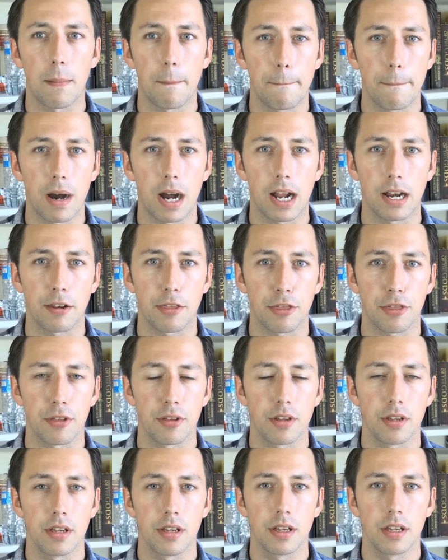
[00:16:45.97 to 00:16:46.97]
a month
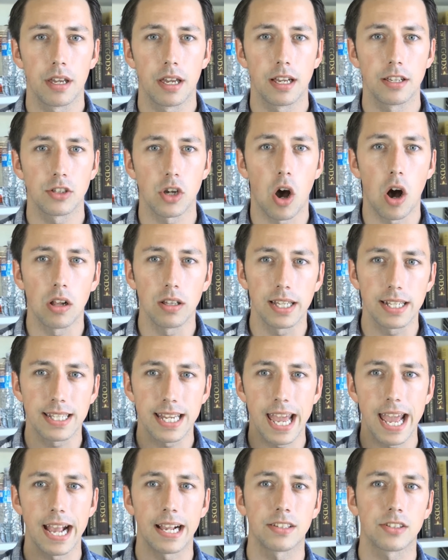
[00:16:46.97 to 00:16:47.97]
is all it
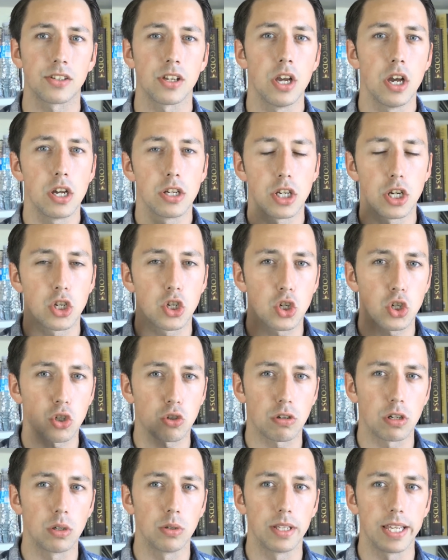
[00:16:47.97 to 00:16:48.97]
takes to
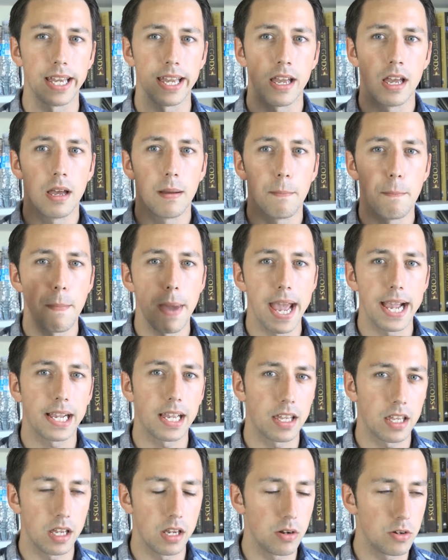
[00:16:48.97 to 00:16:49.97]
truly make
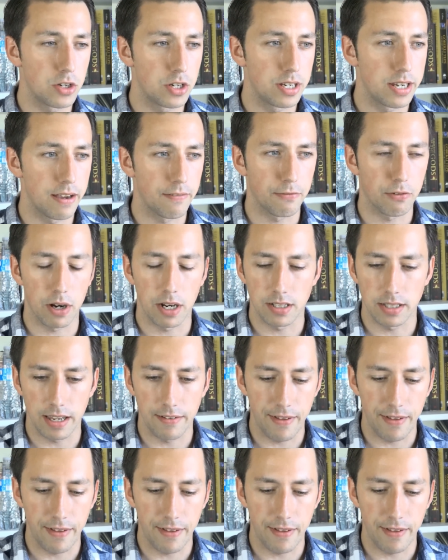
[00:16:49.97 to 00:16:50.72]
a huge difference.